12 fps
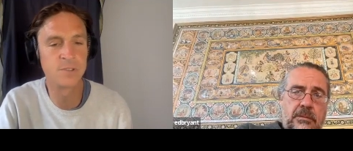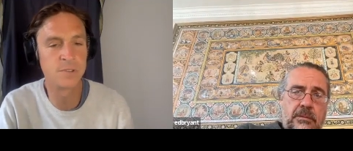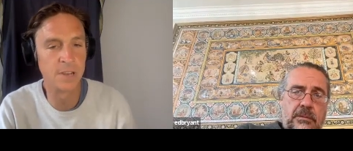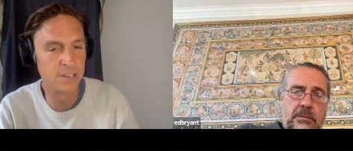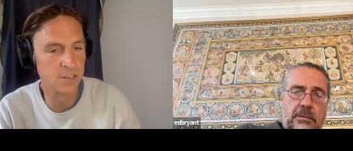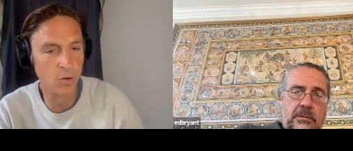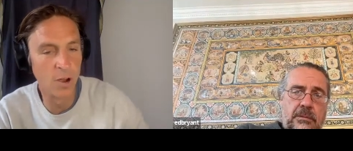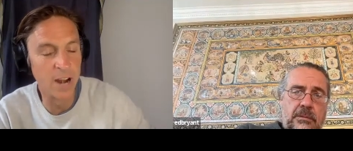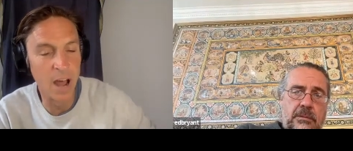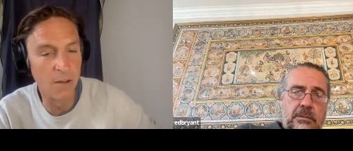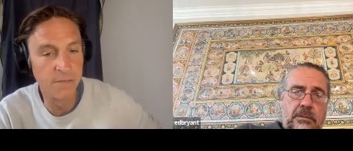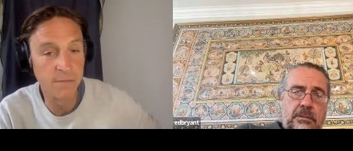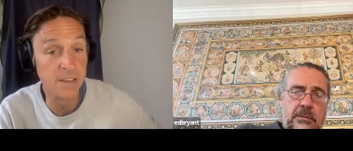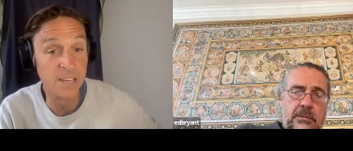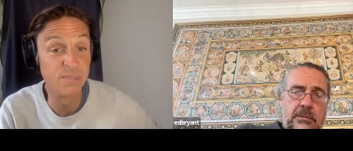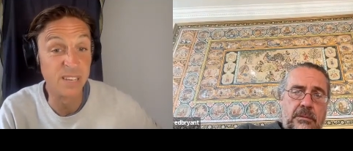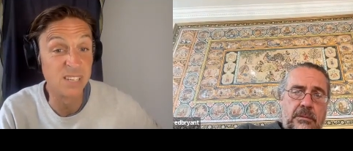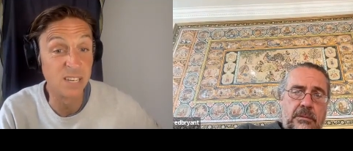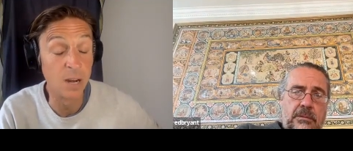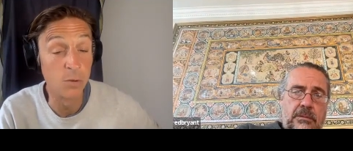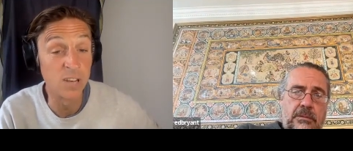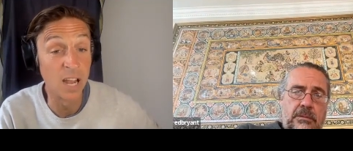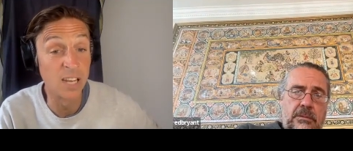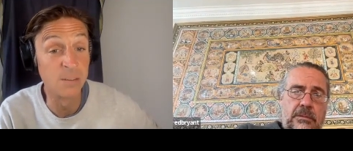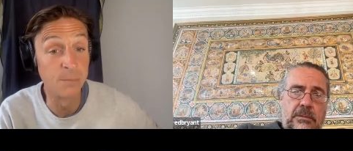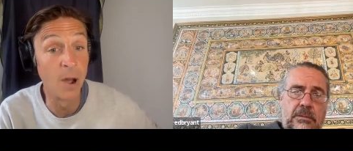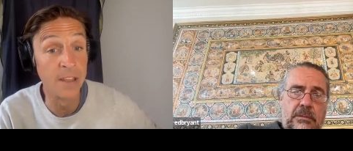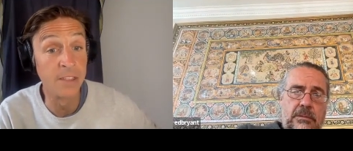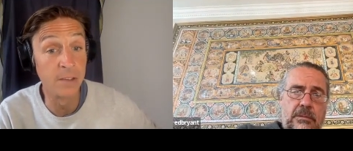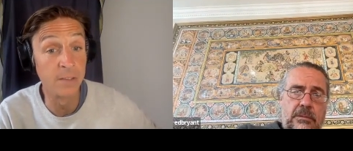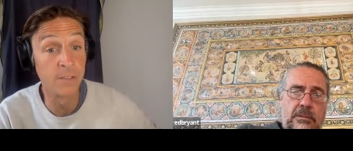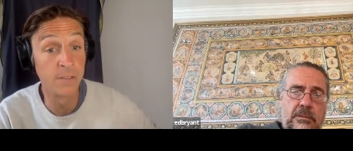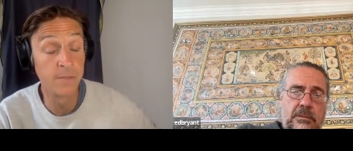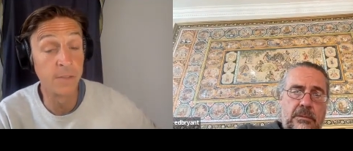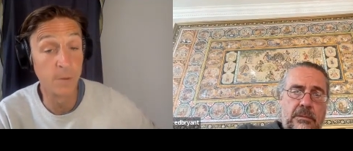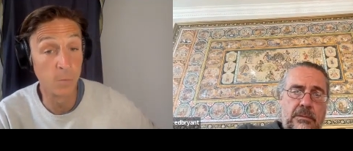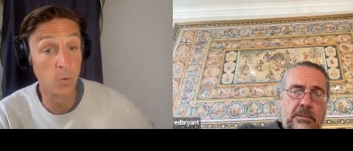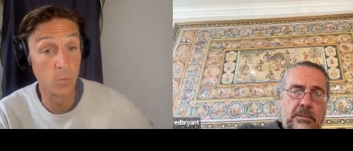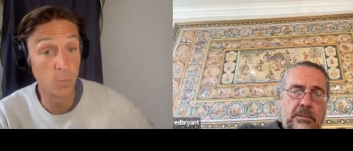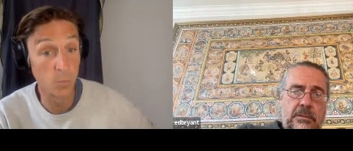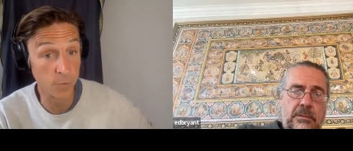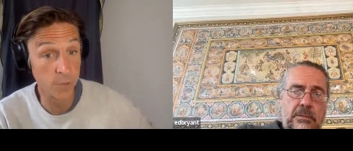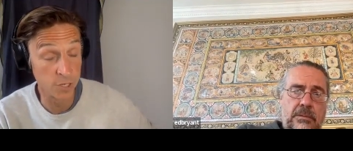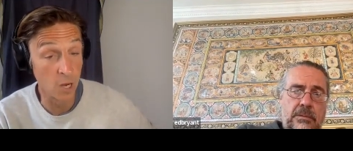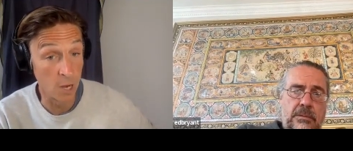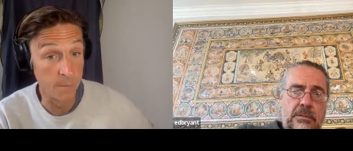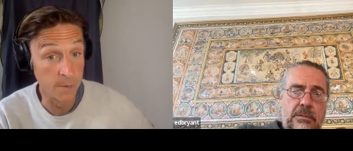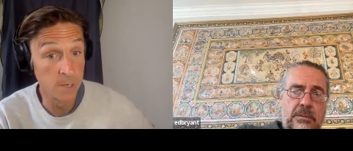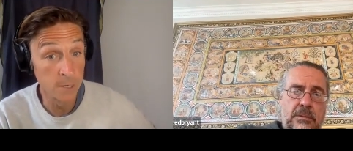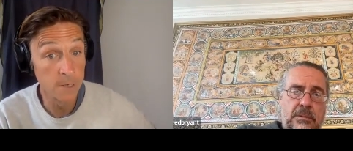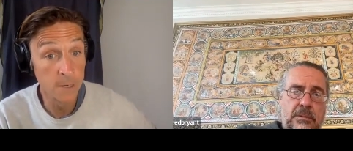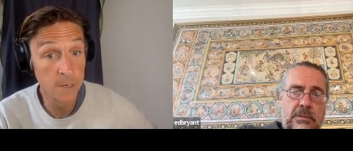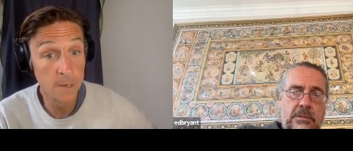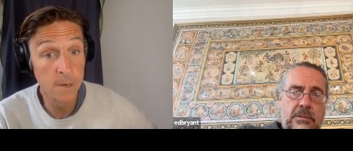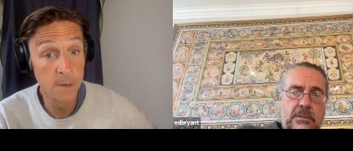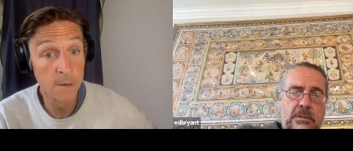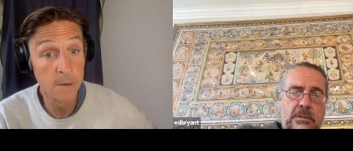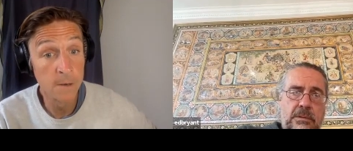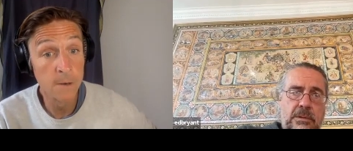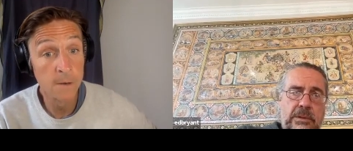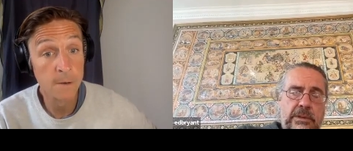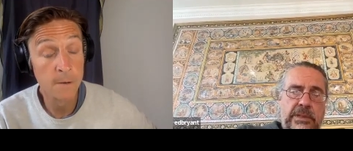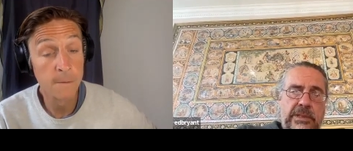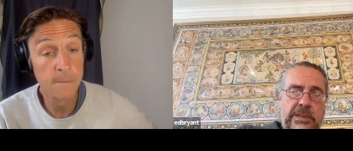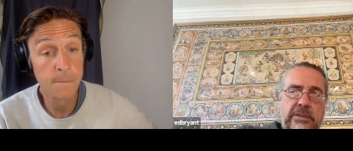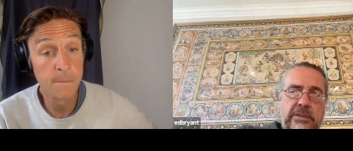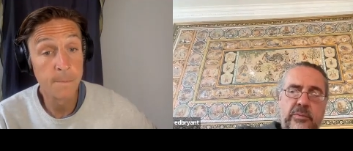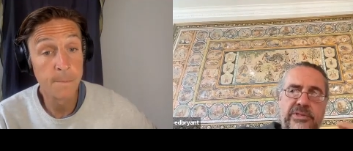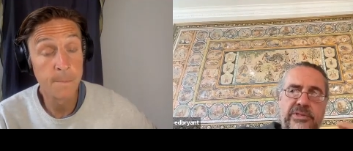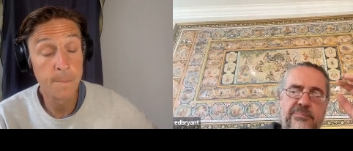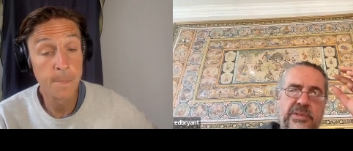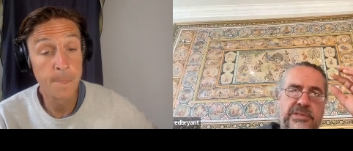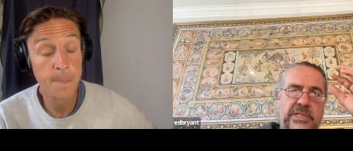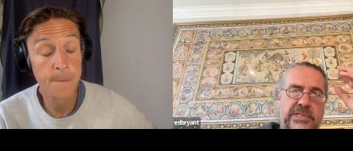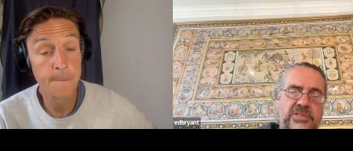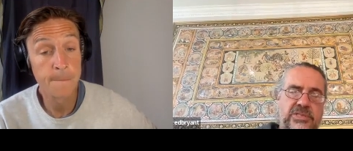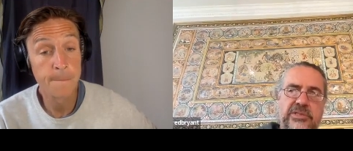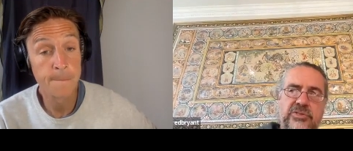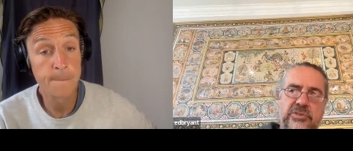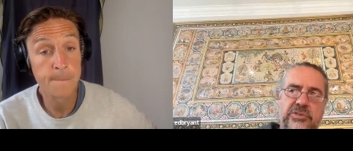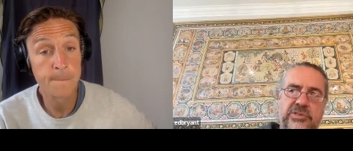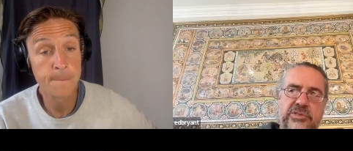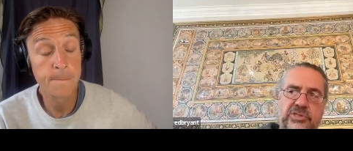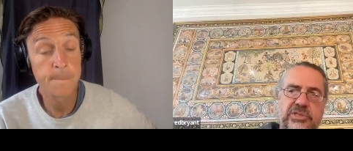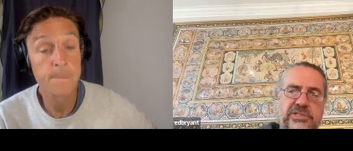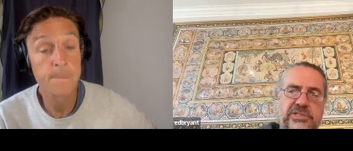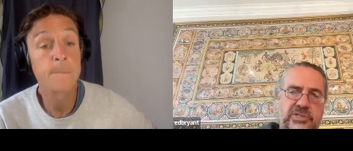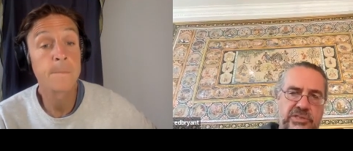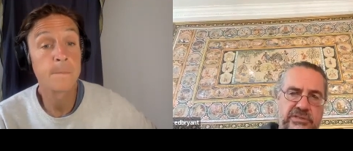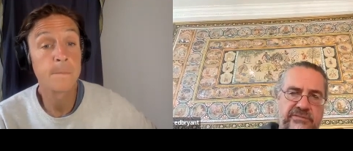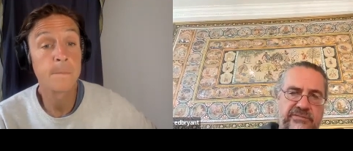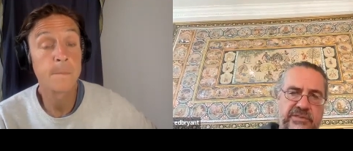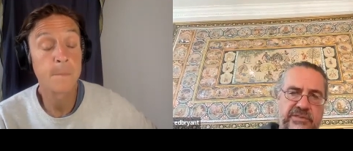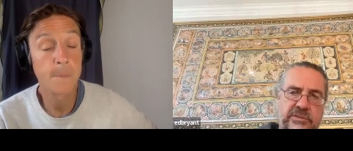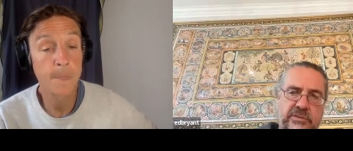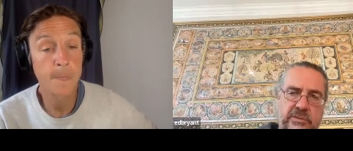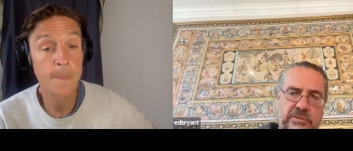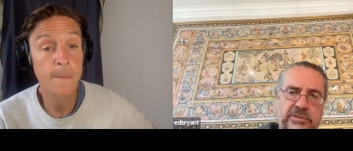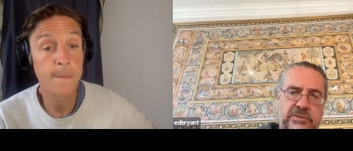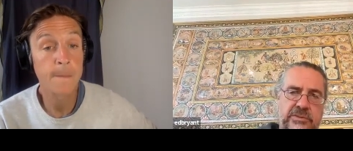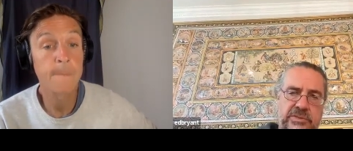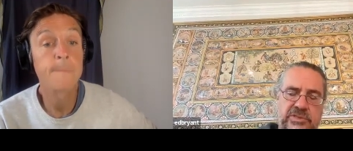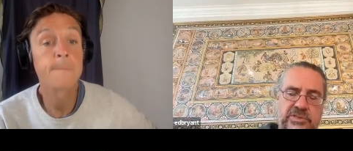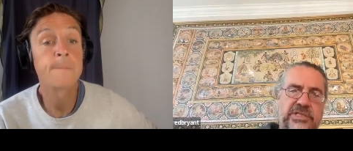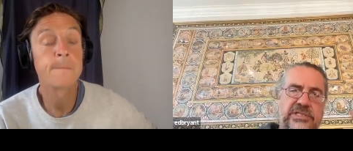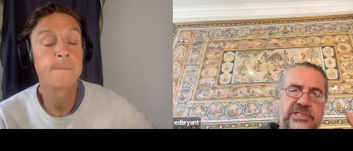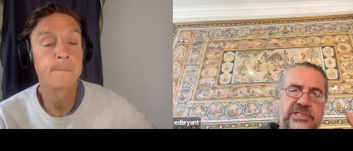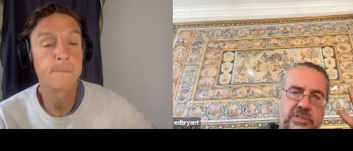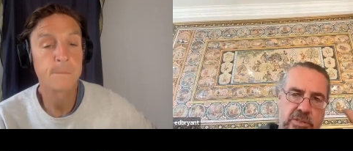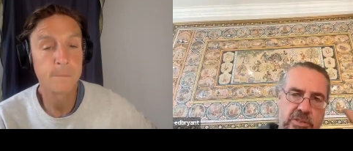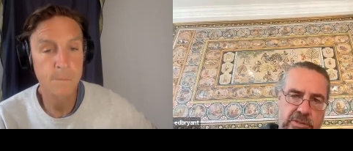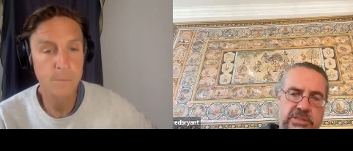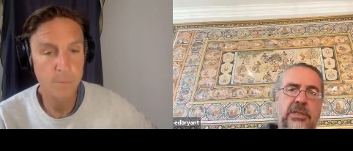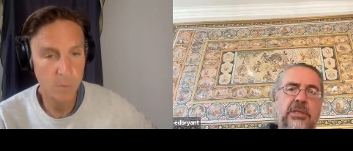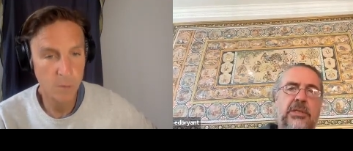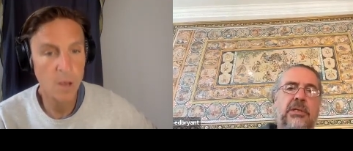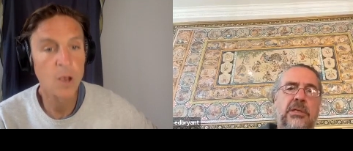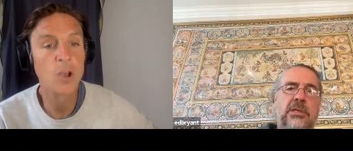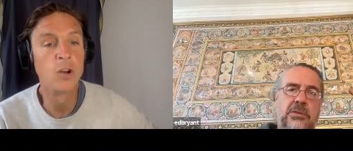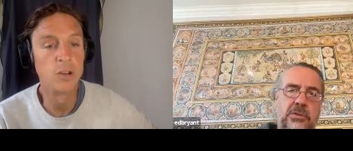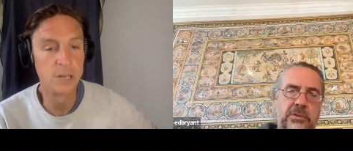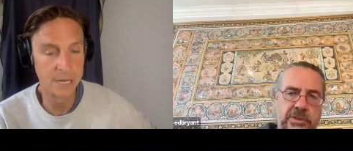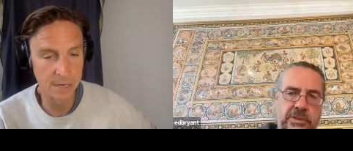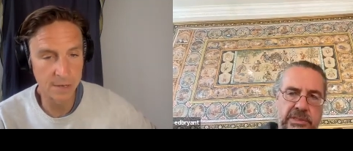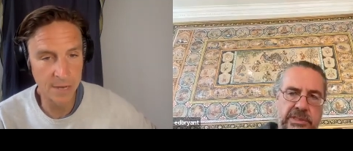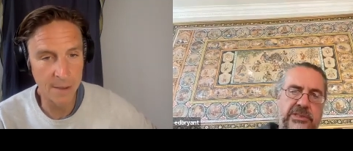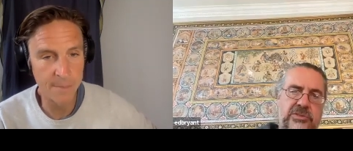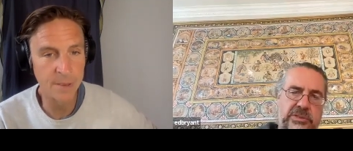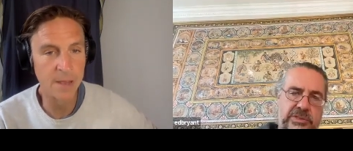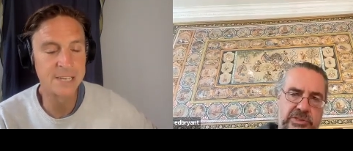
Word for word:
Speaker 1: is not enough is you know to undermine the the the, the term.
Speaker 2: In other words, the Patanjali tradition is a Chitta Nirodha tradition. It's not a Kundalini.
Speaker 1: Yeah, yeah,